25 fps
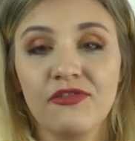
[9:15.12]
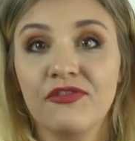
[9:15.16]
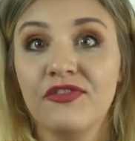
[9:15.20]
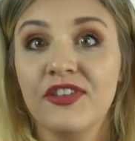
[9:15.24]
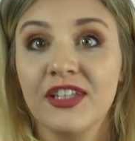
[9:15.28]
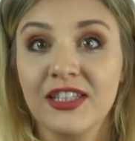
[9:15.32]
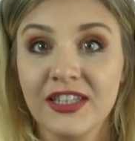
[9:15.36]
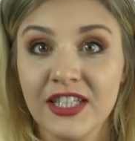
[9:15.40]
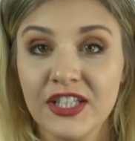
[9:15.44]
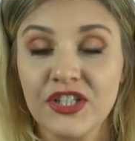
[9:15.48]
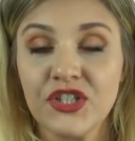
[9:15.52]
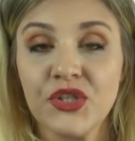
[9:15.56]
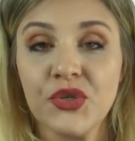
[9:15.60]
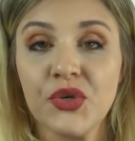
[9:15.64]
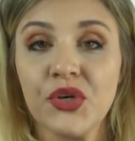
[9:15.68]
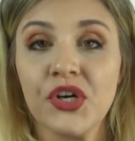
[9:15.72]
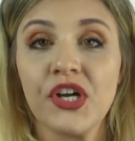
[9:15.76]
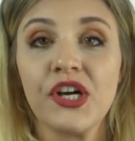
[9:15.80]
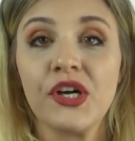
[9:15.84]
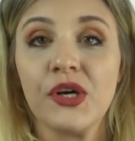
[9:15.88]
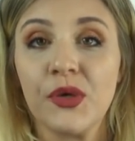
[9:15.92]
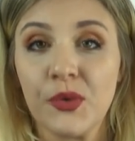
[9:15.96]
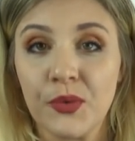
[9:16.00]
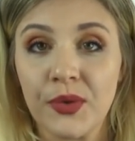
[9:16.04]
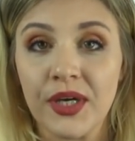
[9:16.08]
Feel that
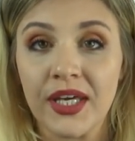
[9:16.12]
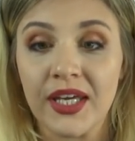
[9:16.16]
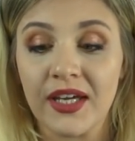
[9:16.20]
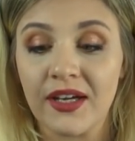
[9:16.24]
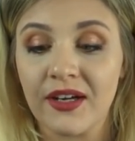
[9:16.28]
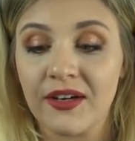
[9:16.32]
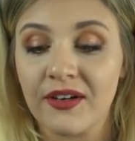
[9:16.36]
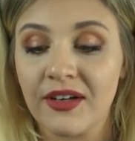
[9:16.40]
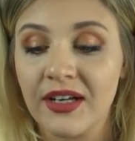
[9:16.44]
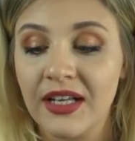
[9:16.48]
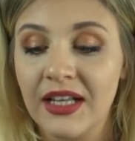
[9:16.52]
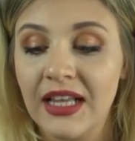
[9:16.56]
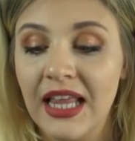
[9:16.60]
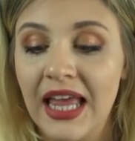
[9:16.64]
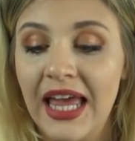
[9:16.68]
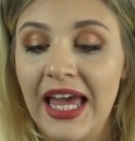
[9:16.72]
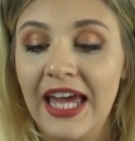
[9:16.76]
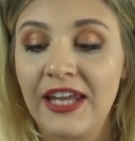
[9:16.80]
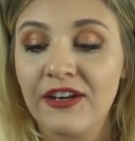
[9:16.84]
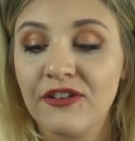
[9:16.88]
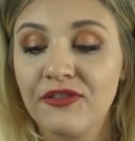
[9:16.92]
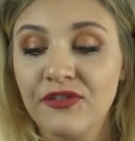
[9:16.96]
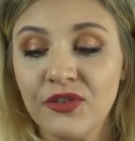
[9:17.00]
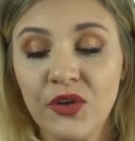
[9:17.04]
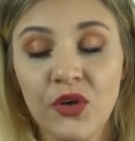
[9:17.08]
you're aware.
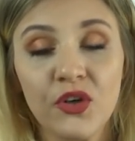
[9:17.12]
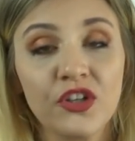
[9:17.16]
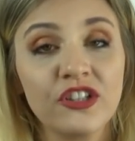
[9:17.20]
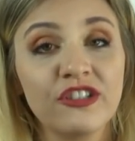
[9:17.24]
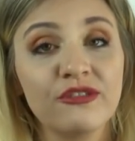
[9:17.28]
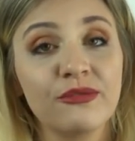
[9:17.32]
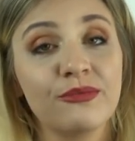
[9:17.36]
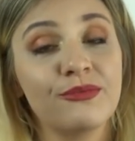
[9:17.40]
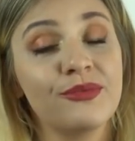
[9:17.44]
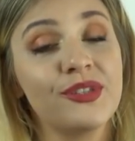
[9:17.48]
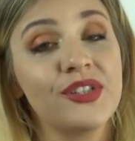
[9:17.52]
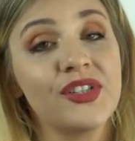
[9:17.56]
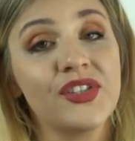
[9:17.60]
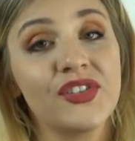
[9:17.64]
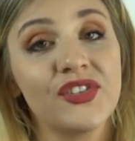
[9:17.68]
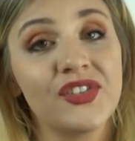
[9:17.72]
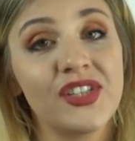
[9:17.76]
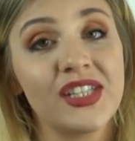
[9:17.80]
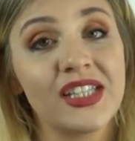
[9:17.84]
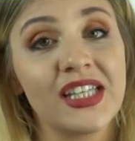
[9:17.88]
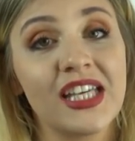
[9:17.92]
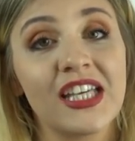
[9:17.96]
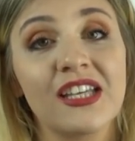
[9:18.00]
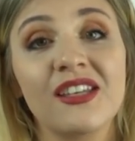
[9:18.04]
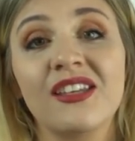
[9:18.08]
And of course, when we are
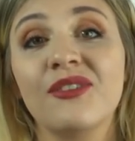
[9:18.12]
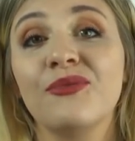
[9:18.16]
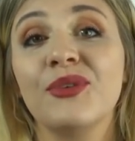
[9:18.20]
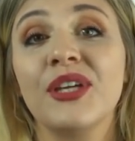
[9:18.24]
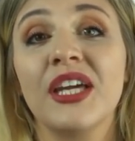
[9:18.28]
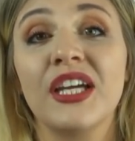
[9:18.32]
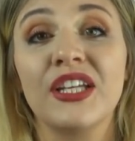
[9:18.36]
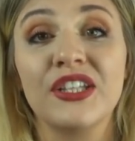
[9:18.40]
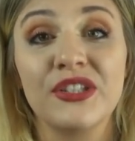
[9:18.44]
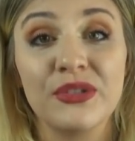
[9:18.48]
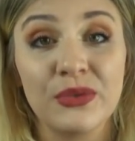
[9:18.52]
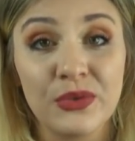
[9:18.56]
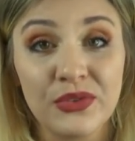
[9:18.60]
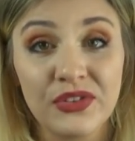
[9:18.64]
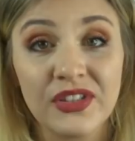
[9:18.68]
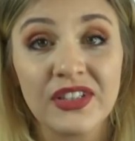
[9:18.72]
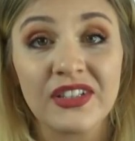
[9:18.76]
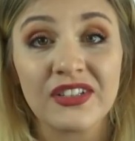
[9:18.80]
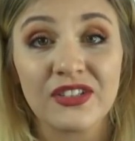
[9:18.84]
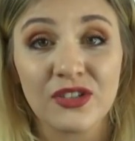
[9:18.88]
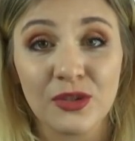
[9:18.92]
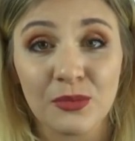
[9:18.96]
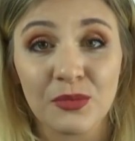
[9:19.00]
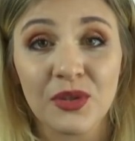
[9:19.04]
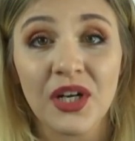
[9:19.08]
singing, we are
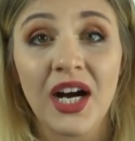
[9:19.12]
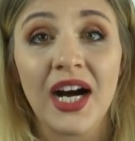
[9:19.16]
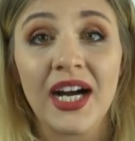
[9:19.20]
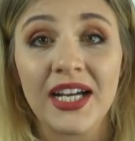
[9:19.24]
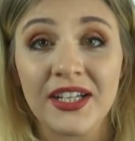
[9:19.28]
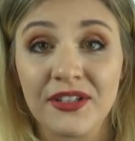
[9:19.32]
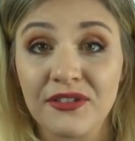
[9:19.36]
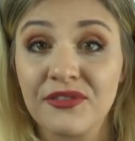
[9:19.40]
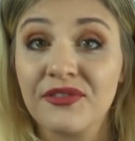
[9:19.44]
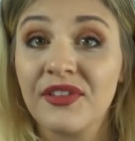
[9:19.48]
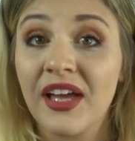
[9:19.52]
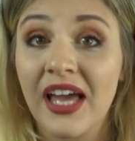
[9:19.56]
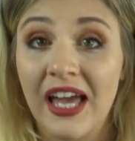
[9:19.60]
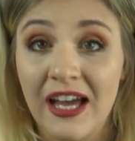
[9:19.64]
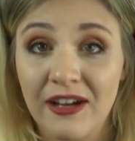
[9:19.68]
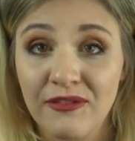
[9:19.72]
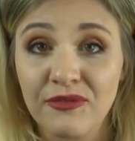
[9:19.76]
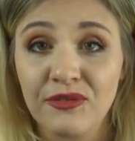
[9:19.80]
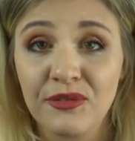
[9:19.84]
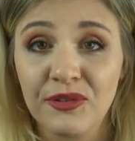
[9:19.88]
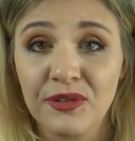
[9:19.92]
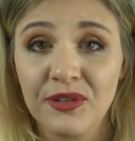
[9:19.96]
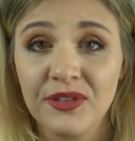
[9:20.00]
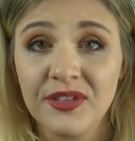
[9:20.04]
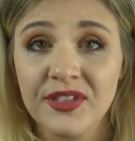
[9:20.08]
using some kind of
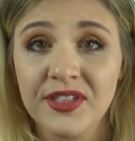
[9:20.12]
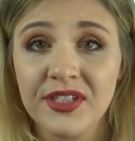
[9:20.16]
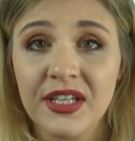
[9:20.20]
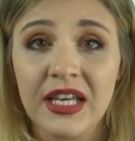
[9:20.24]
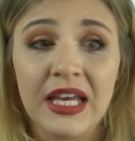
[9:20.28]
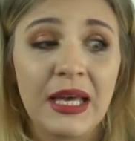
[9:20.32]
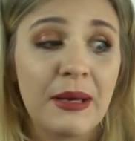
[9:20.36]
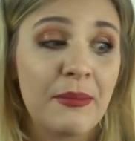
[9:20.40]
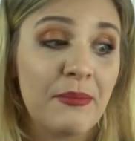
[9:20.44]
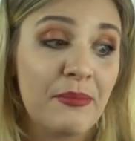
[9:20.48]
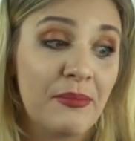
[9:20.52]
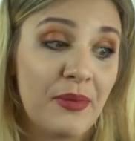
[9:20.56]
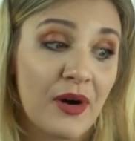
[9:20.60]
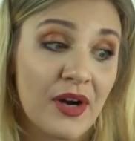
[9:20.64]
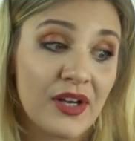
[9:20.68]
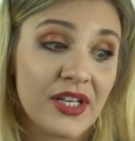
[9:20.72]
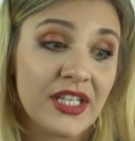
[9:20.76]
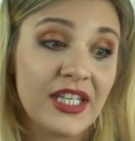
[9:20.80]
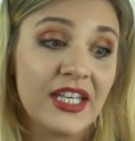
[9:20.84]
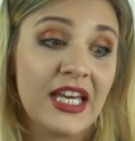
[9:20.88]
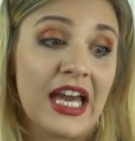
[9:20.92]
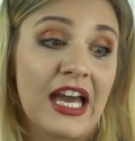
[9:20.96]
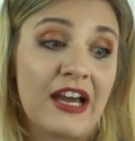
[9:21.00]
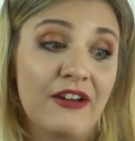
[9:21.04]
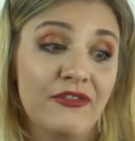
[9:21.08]
effort,
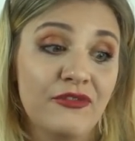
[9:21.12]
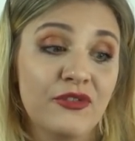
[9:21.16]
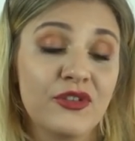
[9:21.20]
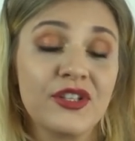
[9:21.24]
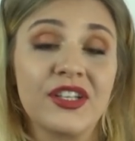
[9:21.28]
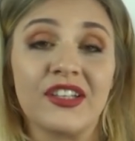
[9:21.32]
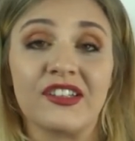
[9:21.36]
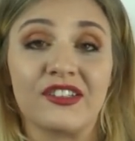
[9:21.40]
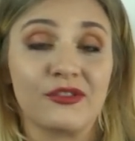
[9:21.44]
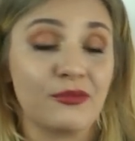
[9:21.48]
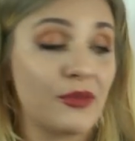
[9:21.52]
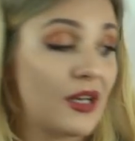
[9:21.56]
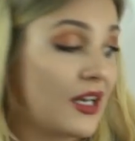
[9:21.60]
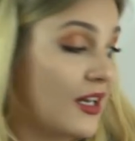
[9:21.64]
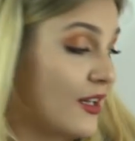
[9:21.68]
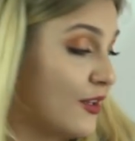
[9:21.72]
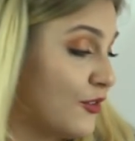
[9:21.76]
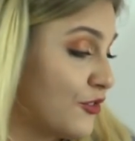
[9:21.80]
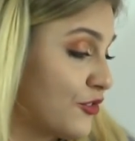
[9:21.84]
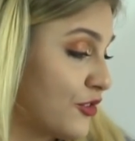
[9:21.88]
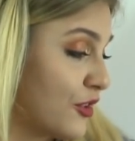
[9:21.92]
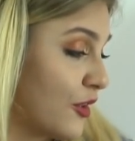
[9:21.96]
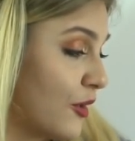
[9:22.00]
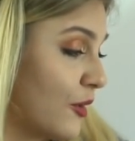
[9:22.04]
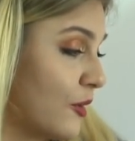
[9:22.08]
body effort as
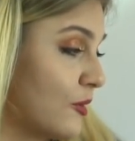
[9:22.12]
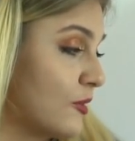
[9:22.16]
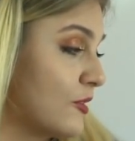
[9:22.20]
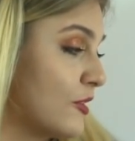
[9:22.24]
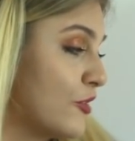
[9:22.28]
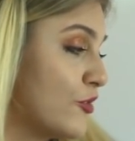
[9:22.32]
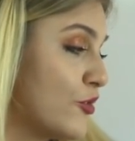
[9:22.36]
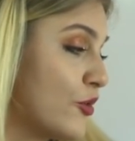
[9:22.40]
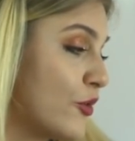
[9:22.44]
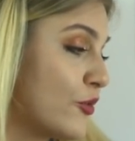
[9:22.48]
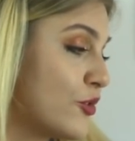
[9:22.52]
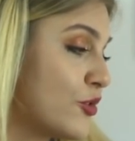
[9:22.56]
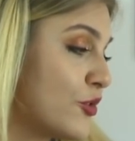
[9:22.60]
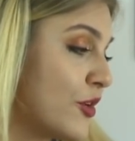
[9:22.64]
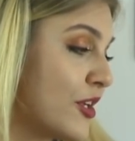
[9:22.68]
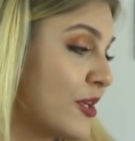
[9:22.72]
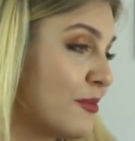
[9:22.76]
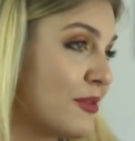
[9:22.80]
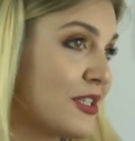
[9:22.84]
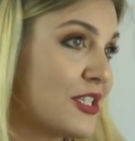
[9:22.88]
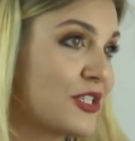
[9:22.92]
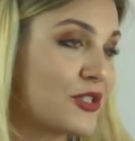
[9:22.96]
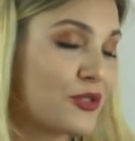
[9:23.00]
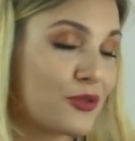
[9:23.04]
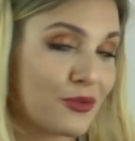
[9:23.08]
well. So don't try to
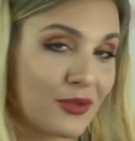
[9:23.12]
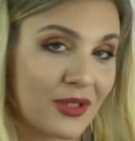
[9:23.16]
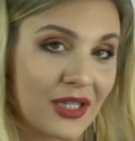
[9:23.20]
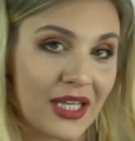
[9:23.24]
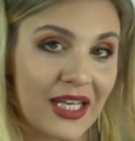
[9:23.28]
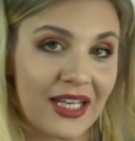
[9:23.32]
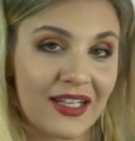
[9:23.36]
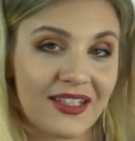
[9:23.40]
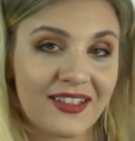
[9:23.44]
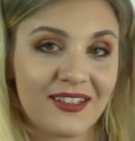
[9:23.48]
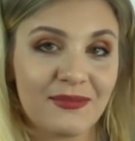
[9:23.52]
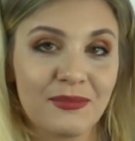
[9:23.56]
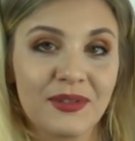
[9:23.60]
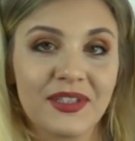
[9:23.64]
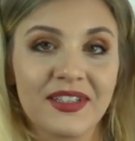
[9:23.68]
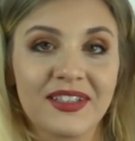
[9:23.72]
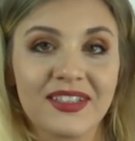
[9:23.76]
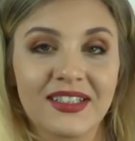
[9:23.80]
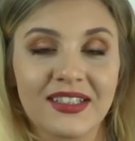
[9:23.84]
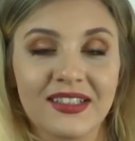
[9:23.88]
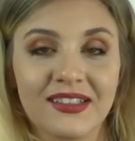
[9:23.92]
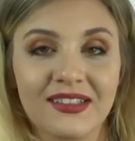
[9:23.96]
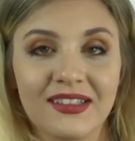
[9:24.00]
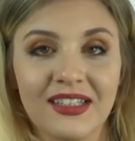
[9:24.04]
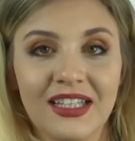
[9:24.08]
be too relaxed, but
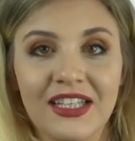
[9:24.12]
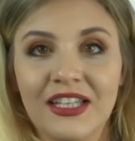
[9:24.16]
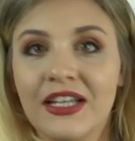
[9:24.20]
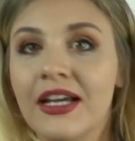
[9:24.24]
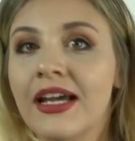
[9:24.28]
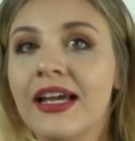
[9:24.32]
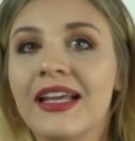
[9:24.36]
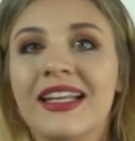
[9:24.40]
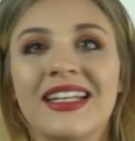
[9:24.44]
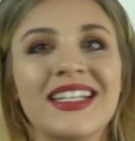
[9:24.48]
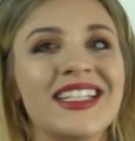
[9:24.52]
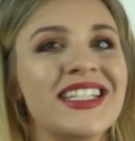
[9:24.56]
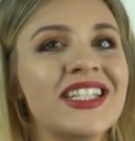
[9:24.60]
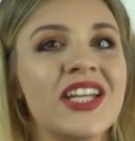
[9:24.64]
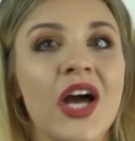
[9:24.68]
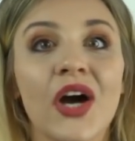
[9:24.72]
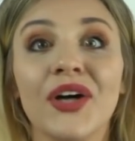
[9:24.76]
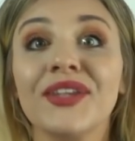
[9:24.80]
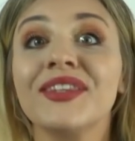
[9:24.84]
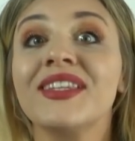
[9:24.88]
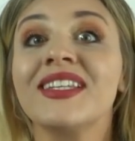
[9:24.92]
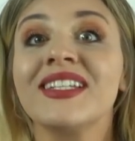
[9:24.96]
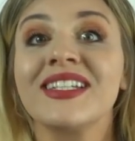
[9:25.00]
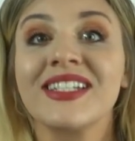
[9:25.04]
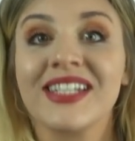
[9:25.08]
still
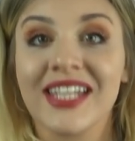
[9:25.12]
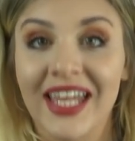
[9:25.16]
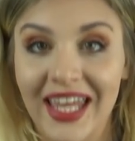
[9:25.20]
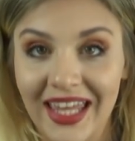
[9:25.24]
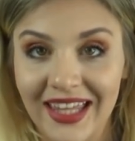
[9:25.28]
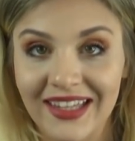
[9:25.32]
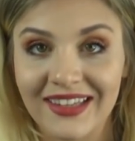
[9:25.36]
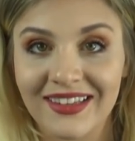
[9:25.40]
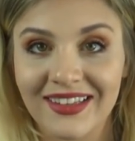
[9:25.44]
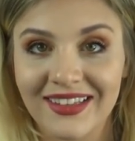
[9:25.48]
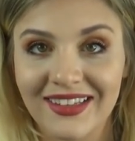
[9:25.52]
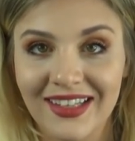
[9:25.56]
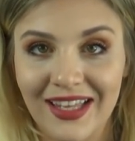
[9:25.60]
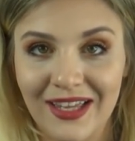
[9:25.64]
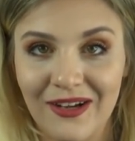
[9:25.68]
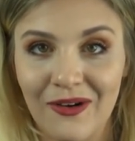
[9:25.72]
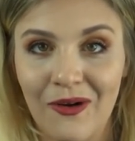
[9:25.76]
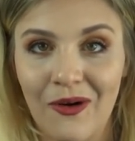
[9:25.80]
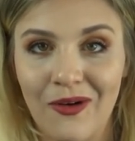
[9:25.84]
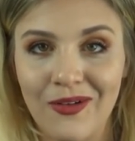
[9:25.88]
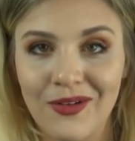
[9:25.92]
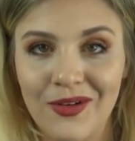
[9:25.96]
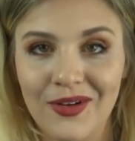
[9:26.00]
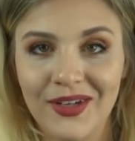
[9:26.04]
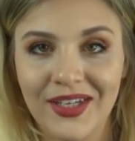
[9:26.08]
not tense at
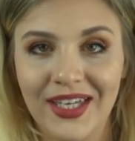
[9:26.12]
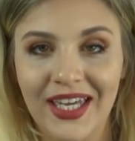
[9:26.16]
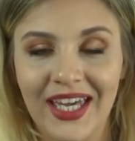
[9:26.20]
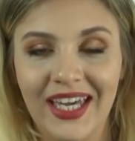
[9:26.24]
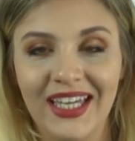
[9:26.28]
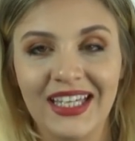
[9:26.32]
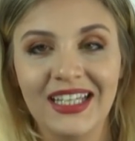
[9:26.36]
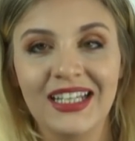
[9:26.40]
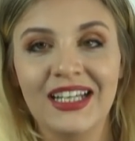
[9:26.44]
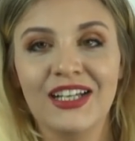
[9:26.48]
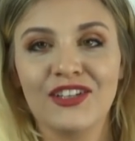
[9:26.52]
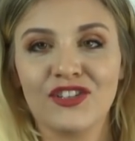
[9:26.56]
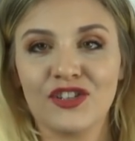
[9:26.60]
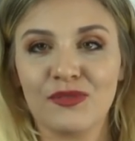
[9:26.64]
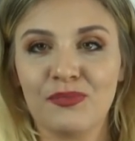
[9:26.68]
all, okay?